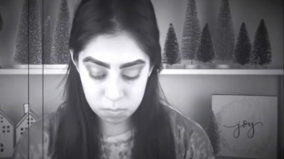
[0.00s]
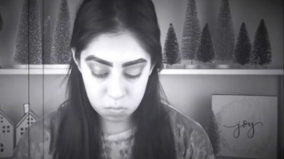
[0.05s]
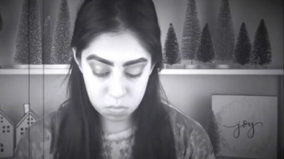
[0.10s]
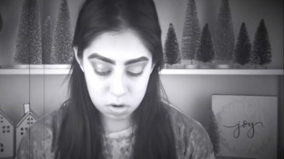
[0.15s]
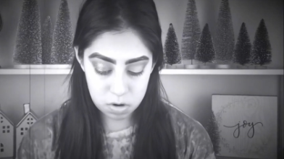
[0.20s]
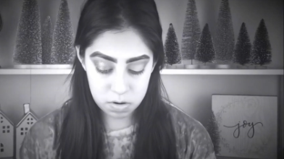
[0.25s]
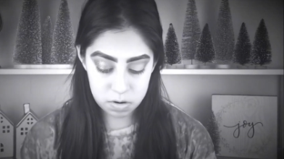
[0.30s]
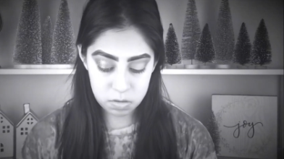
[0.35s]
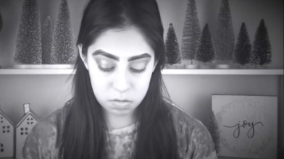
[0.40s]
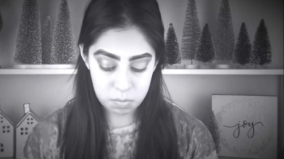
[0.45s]

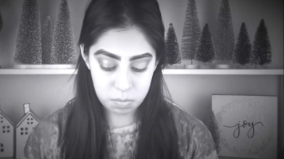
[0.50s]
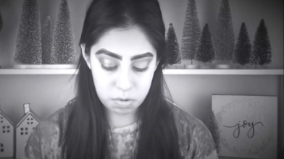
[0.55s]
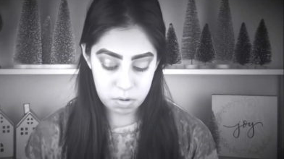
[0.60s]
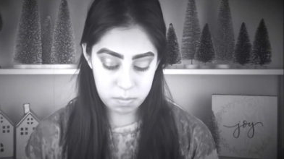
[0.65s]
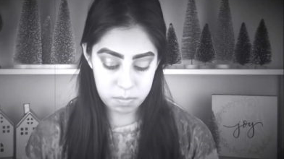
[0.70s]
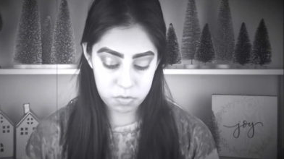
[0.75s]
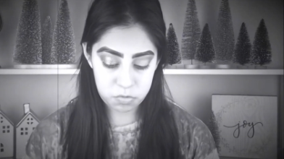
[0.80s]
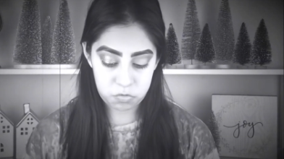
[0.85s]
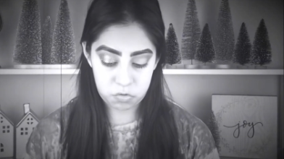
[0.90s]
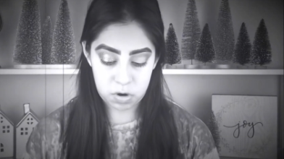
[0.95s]
wearing the
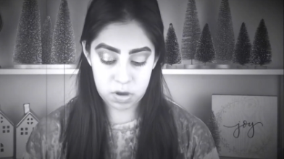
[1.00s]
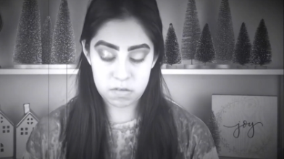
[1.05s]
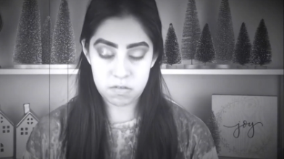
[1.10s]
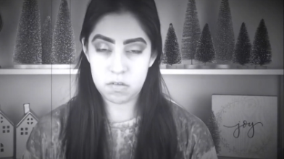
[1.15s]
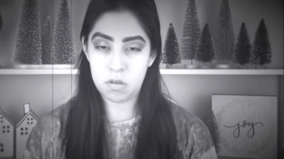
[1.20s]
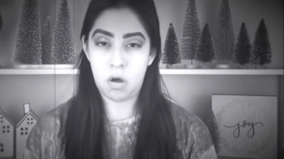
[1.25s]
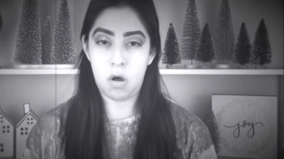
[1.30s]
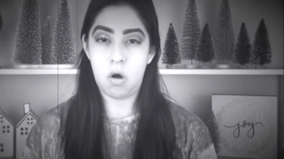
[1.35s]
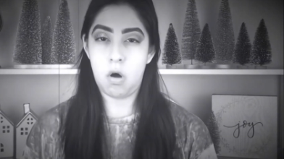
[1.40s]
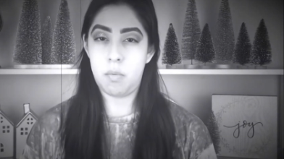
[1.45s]
proper dress.
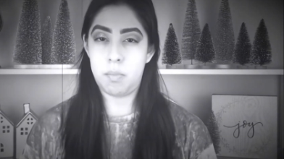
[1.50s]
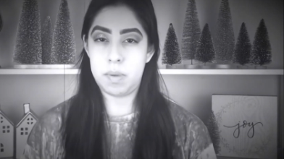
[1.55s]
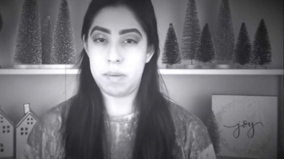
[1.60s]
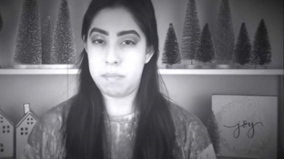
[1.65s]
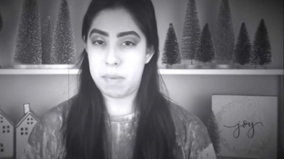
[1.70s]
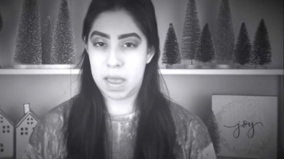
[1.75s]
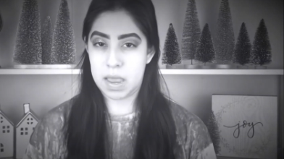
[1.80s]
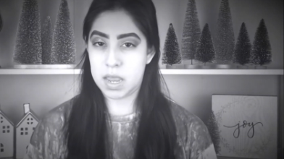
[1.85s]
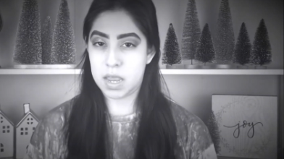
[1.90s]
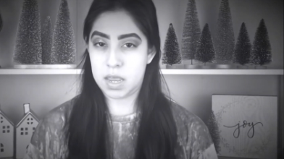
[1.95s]
I'll be
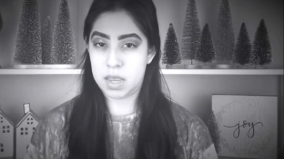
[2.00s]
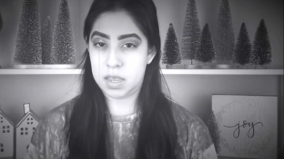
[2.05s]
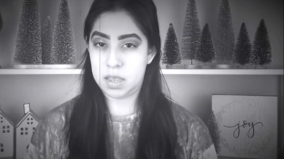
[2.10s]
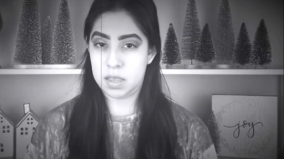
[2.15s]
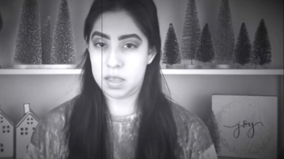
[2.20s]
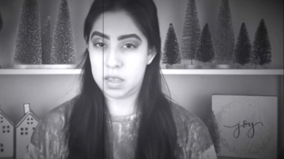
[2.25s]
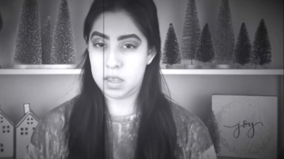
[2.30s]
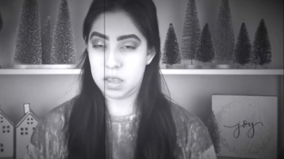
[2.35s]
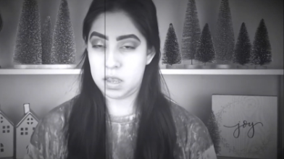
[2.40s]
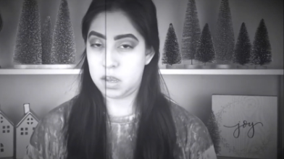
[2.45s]
back
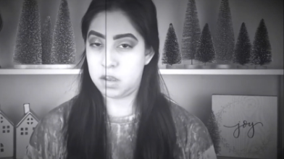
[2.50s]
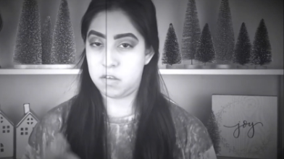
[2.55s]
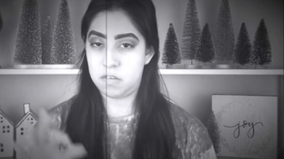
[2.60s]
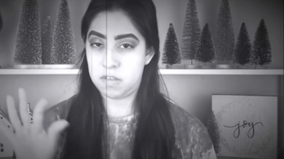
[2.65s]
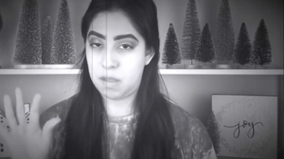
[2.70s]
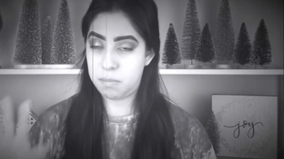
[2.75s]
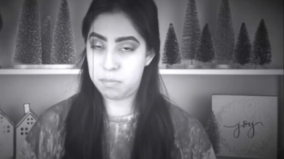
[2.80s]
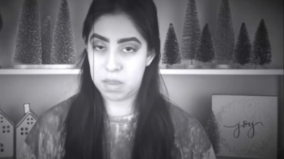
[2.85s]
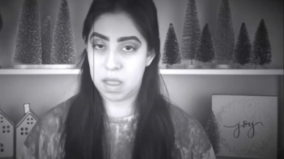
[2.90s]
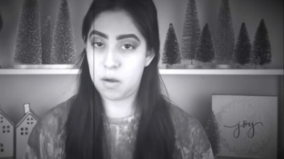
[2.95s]
because
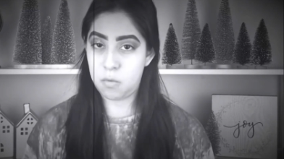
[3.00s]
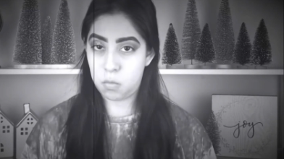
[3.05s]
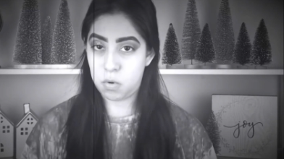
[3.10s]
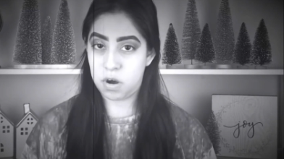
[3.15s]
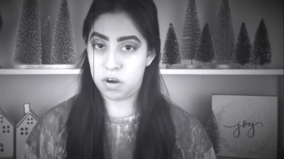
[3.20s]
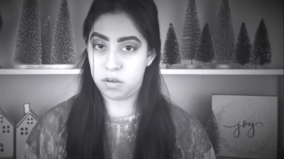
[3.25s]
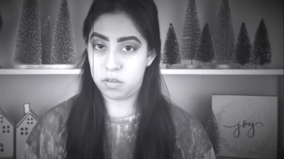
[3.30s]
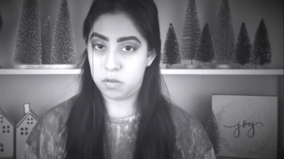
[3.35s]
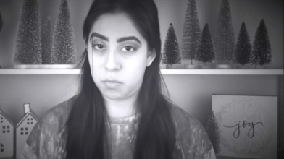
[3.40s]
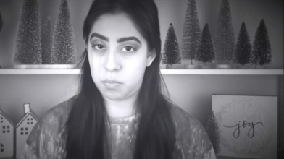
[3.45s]
I'm not
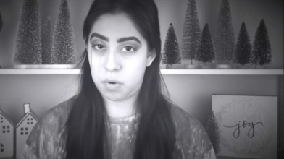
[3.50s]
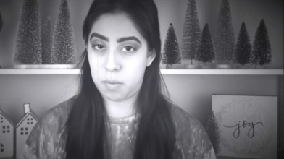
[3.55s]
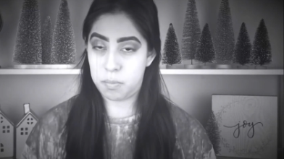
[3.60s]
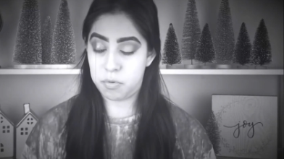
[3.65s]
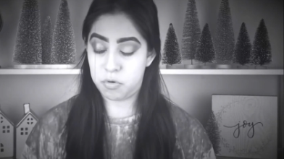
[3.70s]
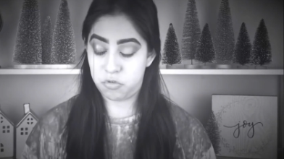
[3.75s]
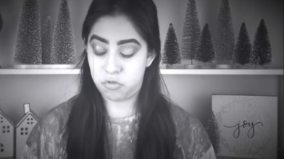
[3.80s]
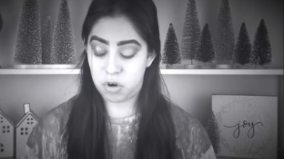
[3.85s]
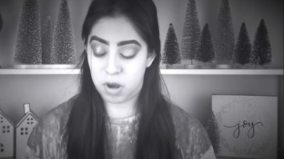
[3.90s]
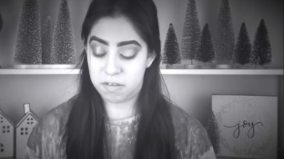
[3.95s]
wearing the proper
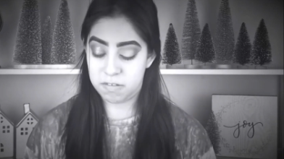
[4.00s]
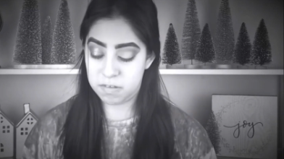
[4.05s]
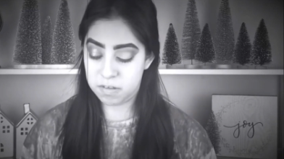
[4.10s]
dress.